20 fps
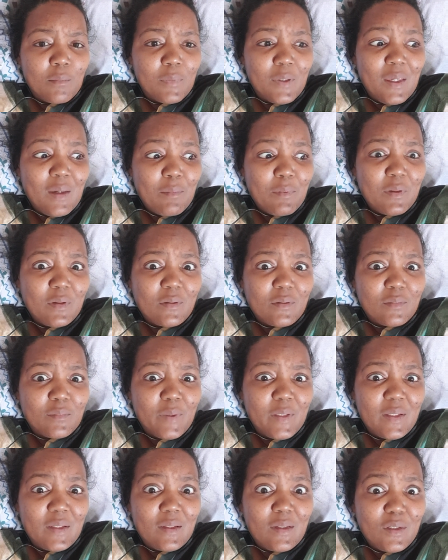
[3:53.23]
chemical
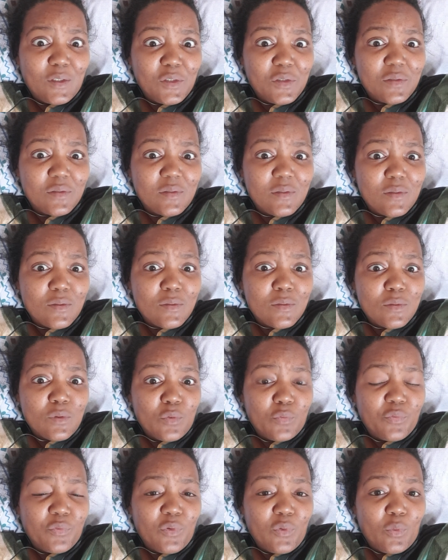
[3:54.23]
medications and
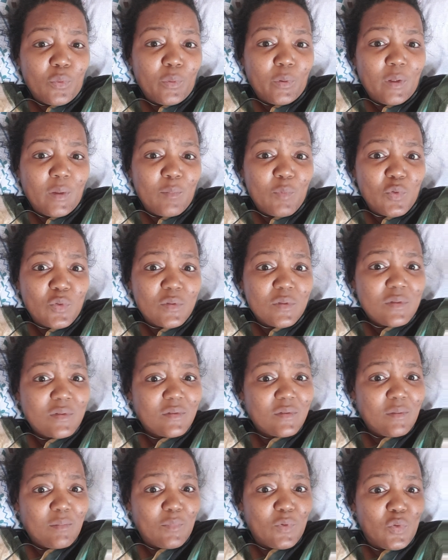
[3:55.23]
stuff, your immune
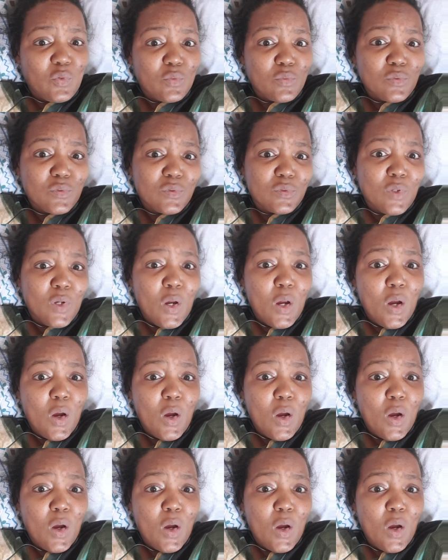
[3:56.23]
system goes